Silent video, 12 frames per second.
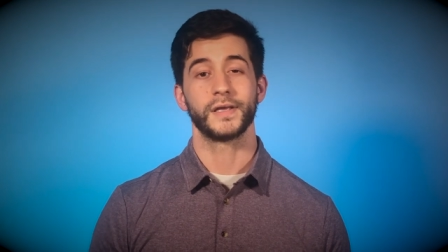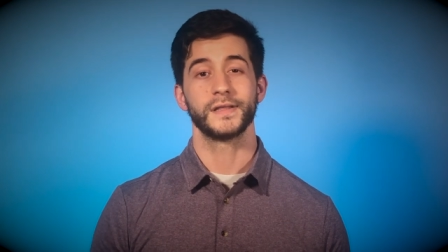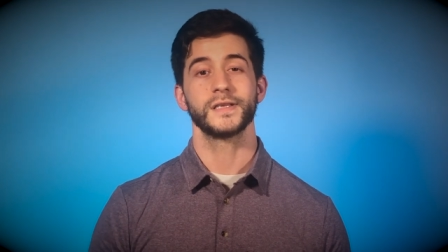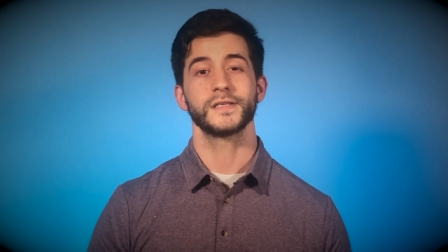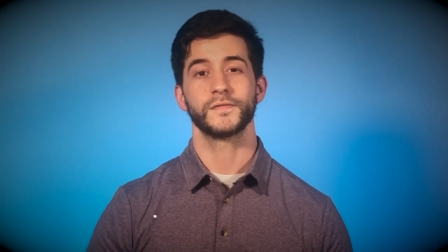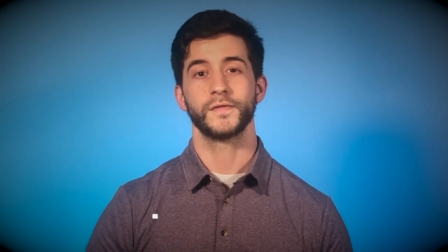In
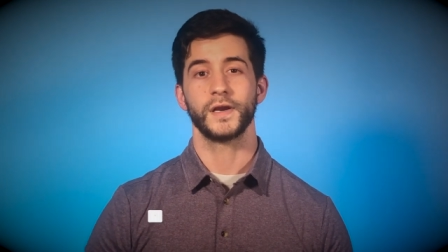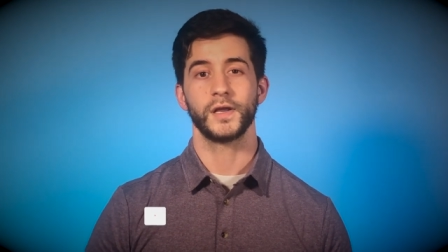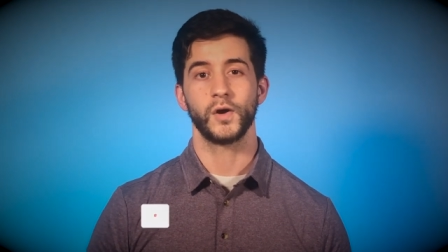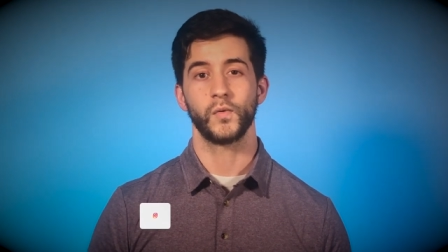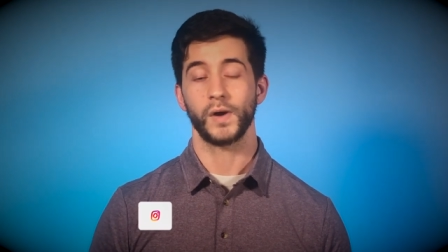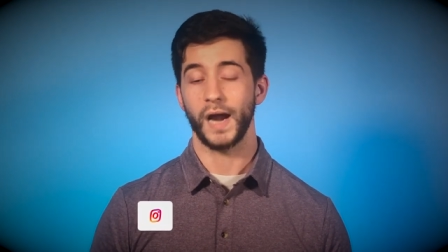this
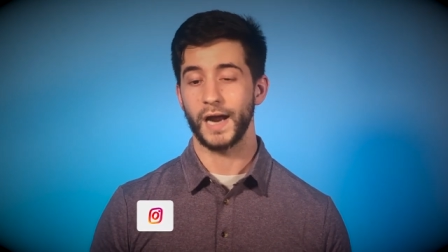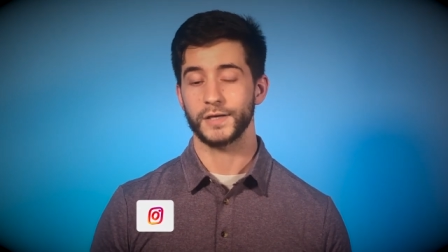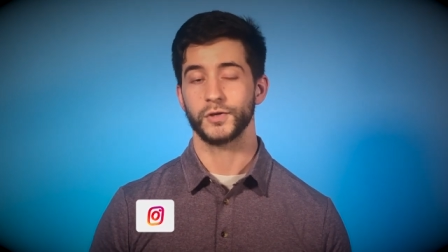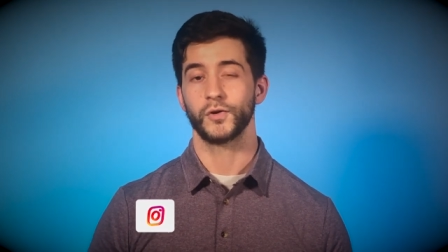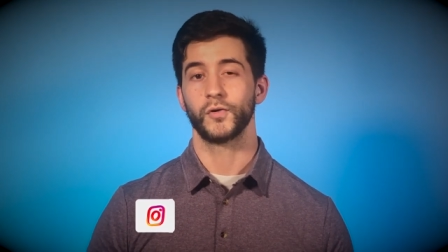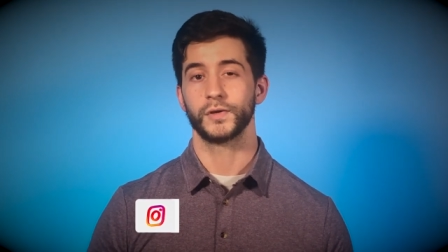video, we're
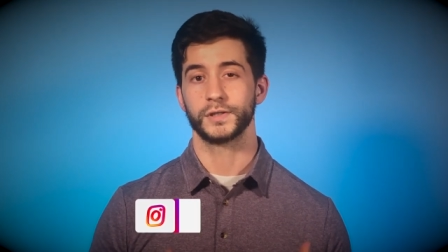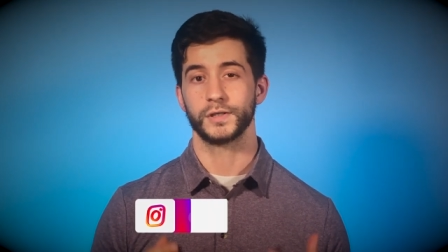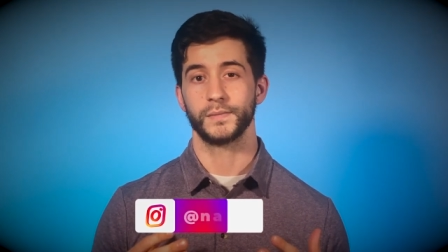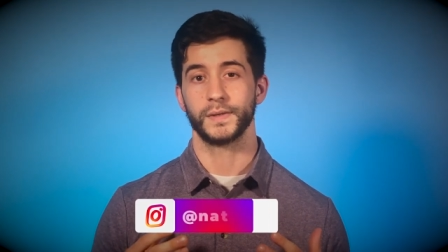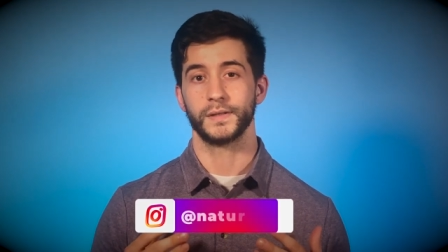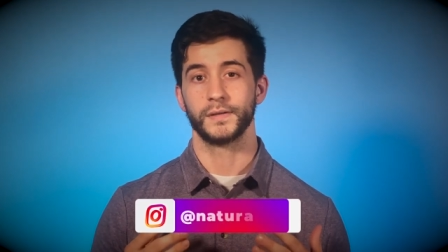actually going
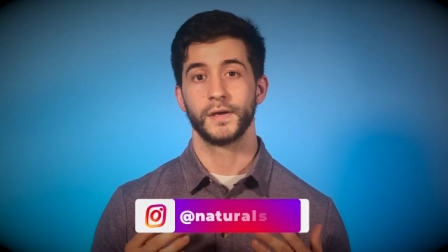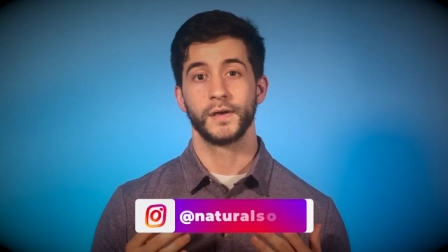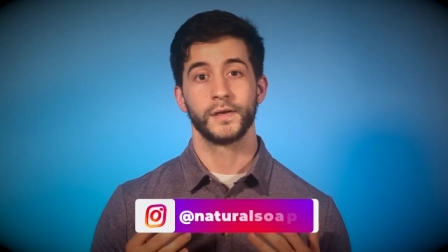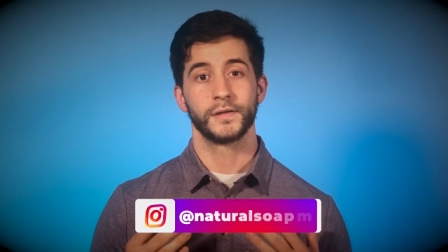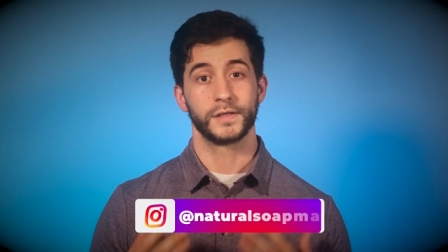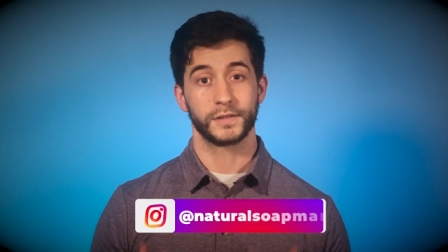to be
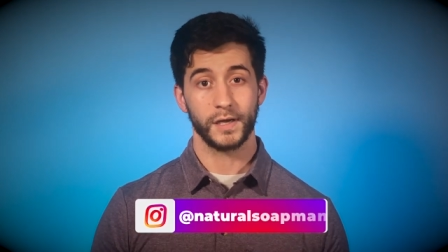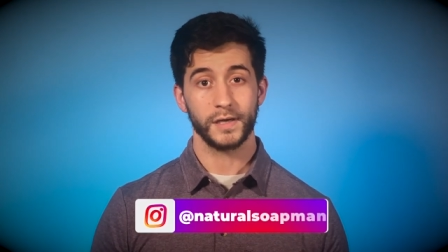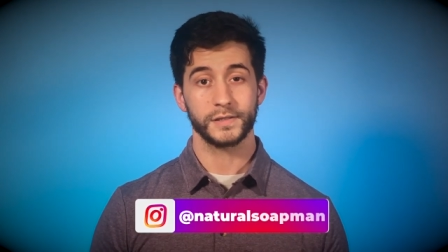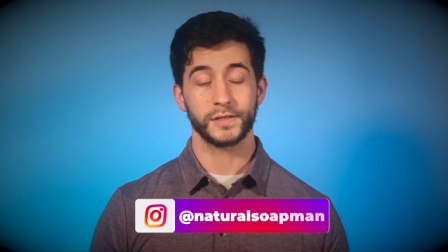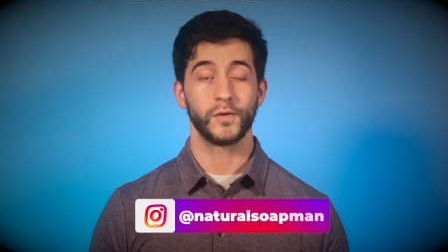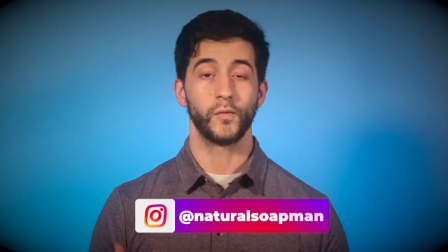
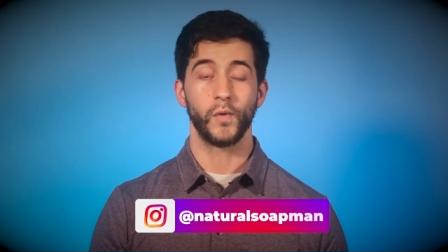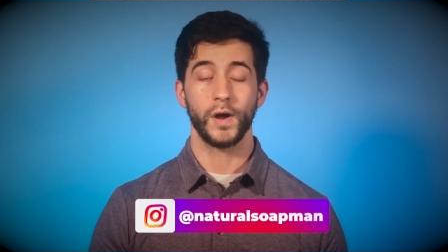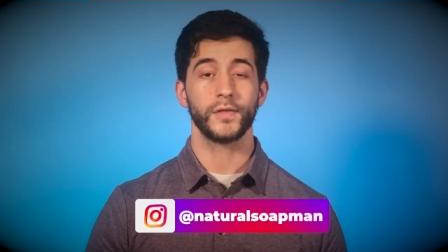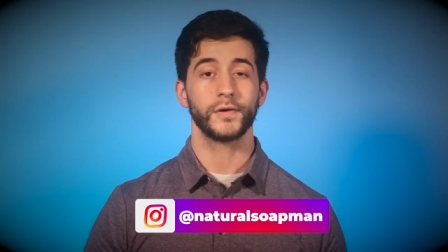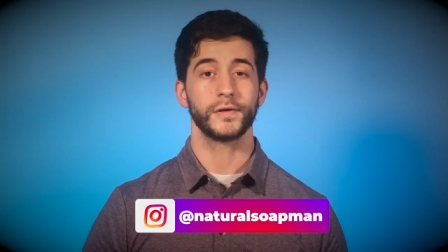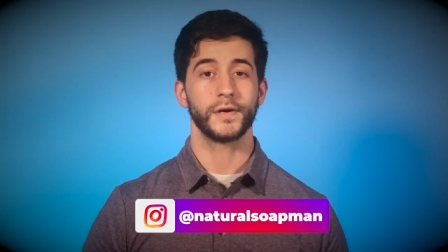discussing
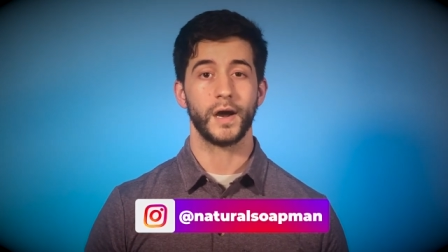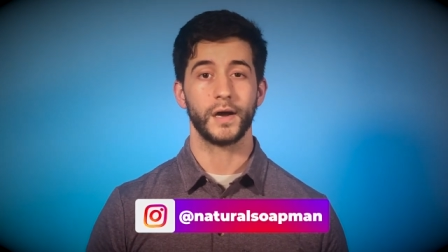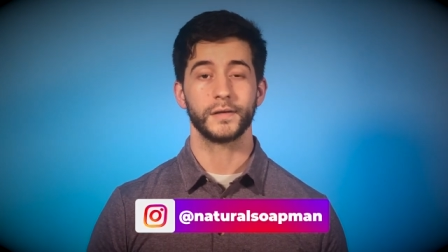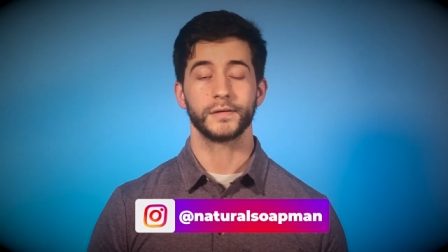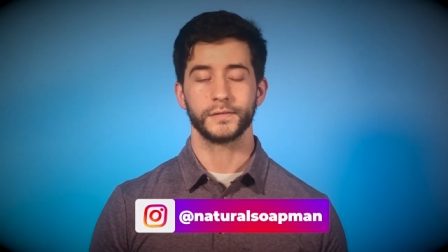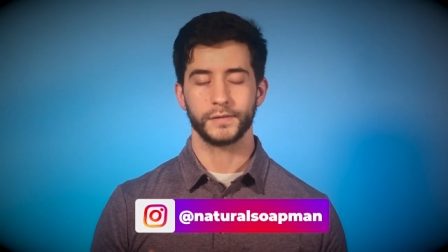whether or
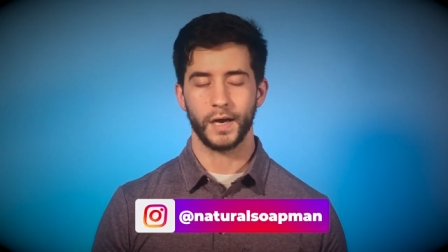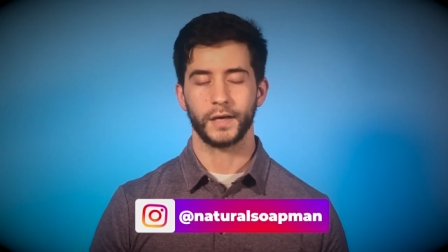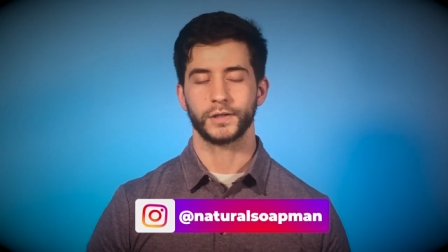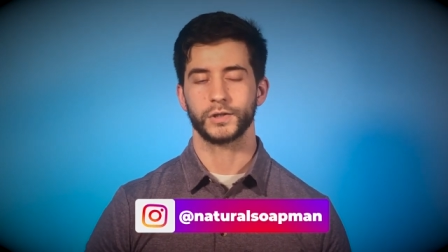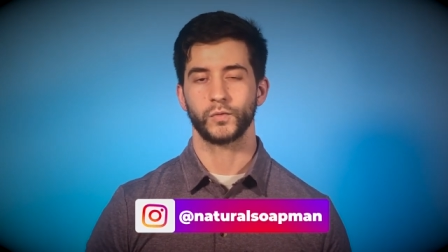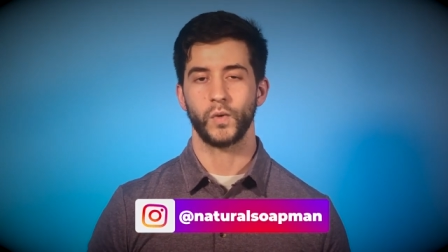not
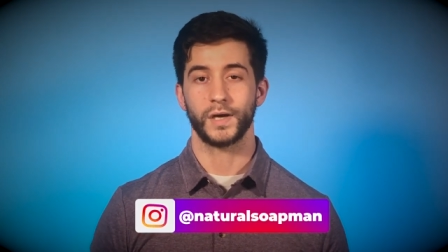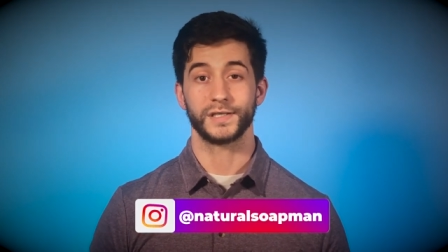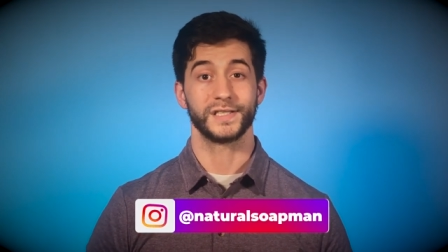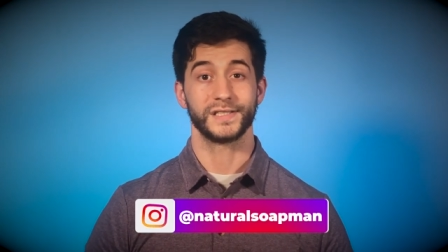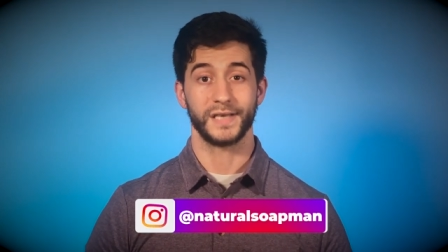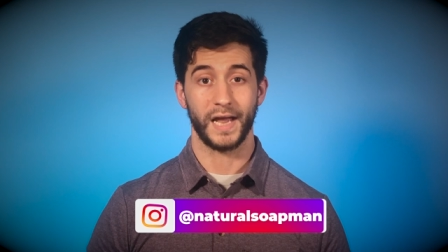Dr.
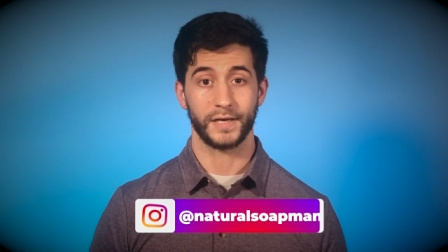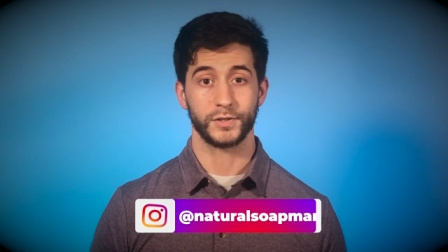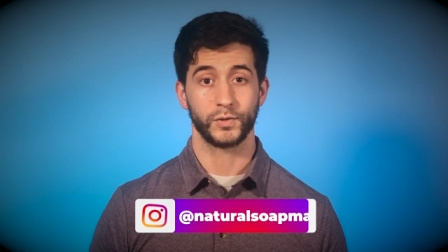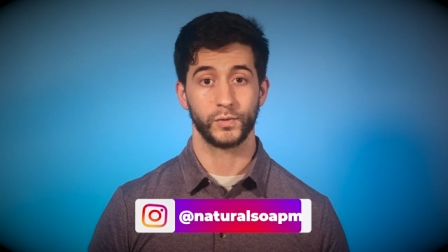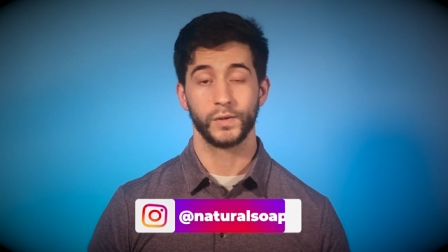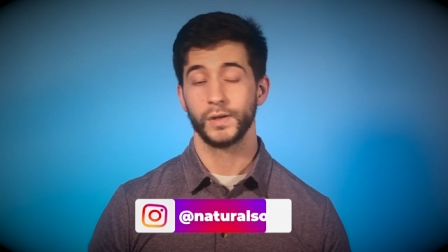Squatch is
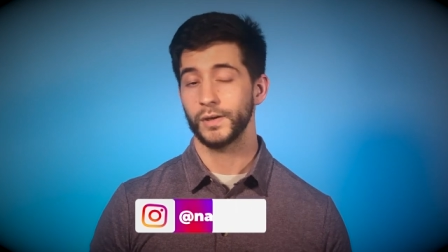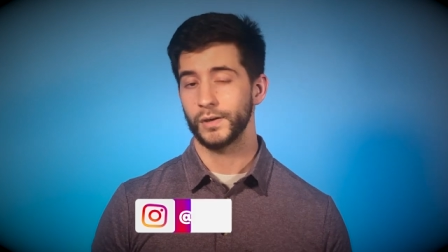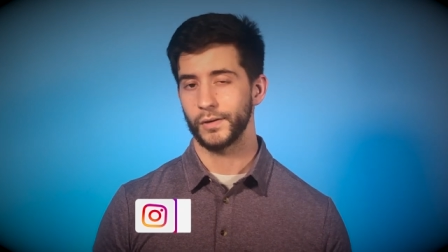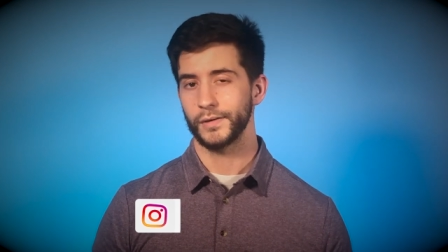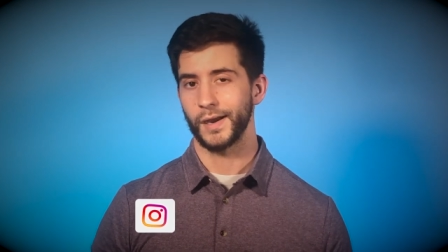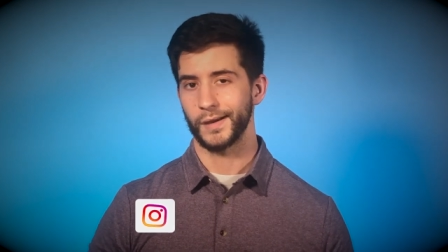natural
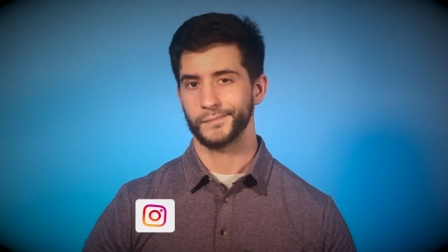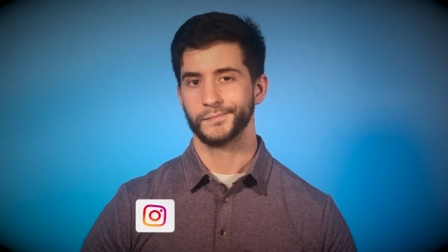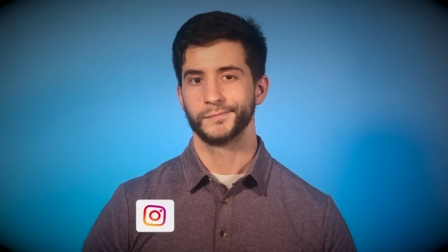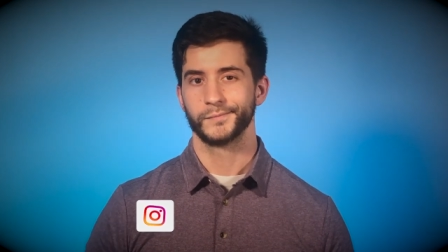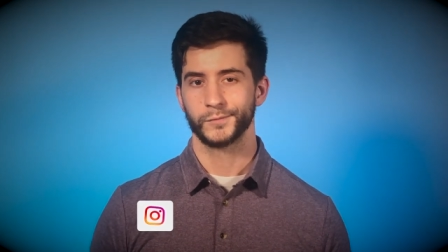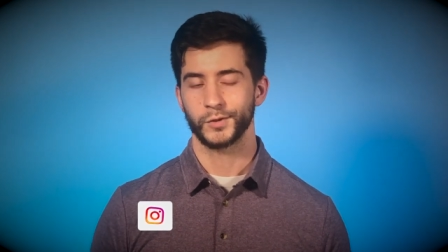or not.
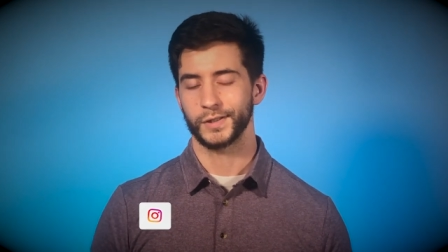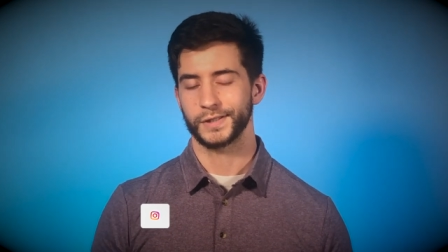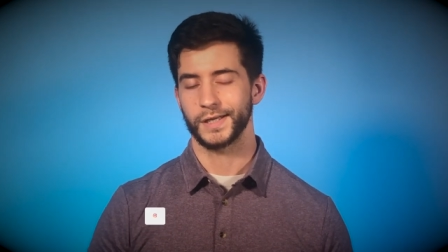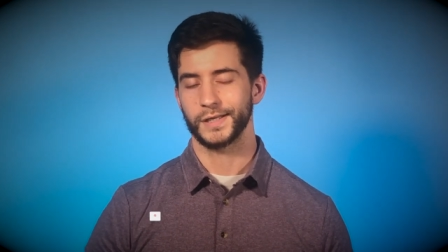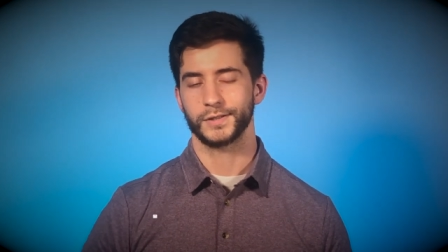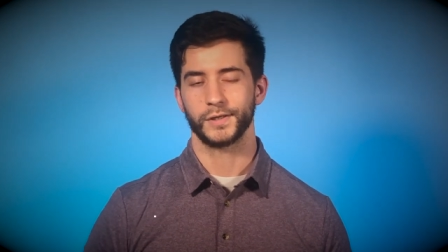So let's
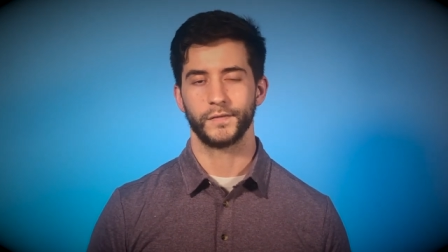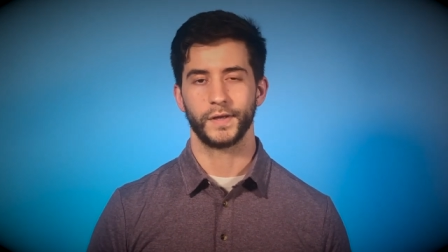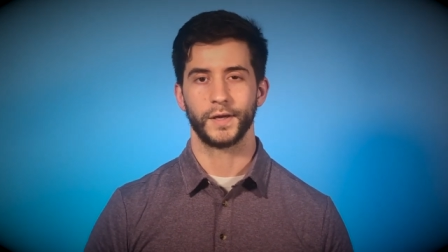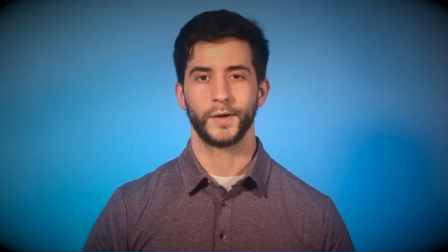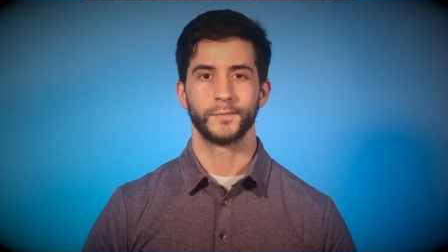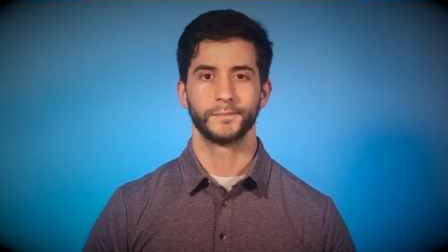get into the video.